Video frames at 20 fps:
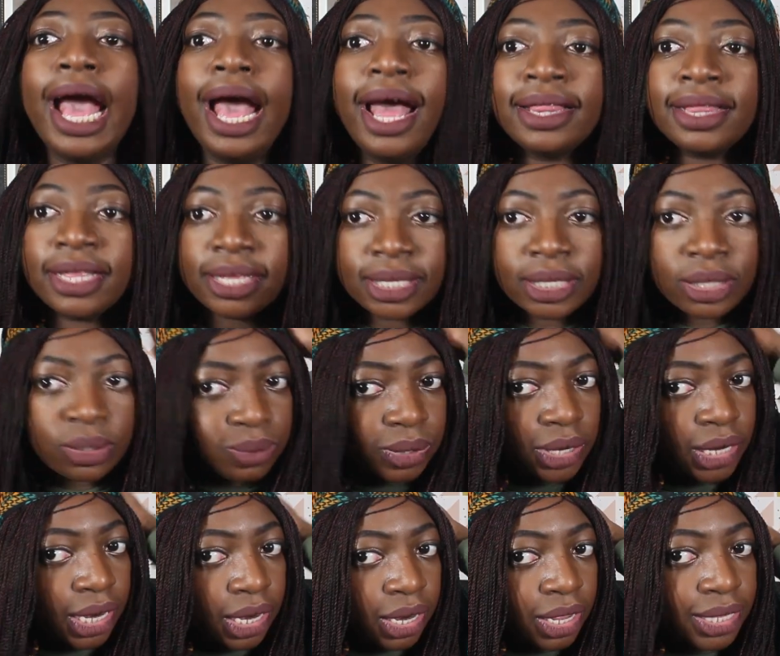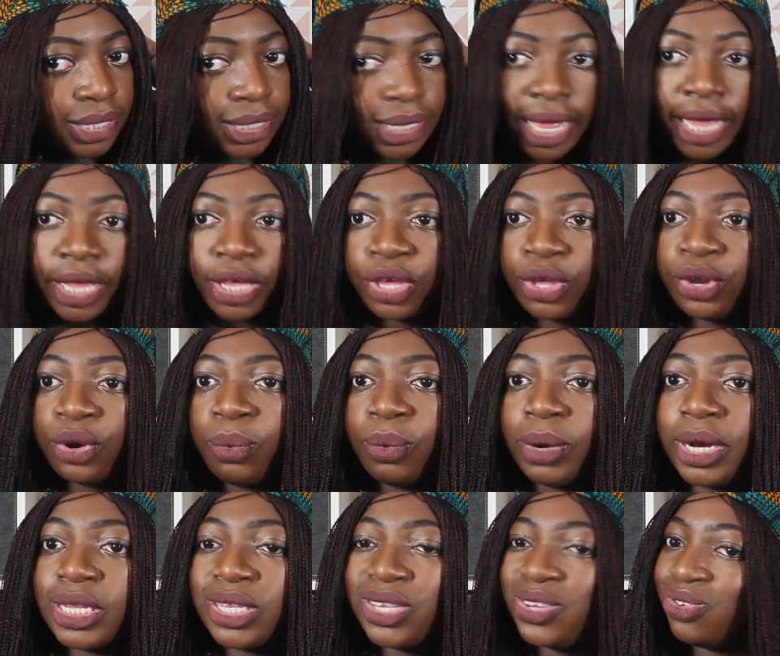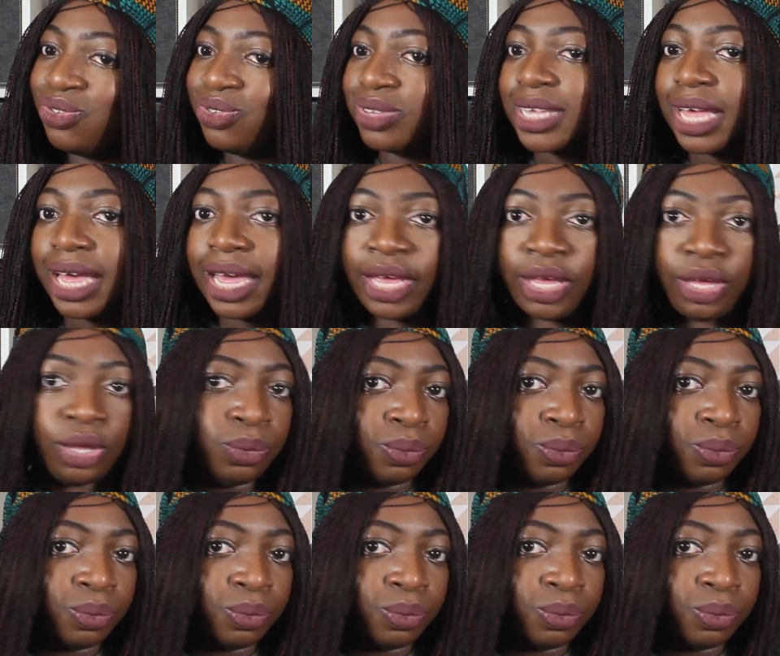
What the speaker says: And this is what it looks like. You don't want it too tight,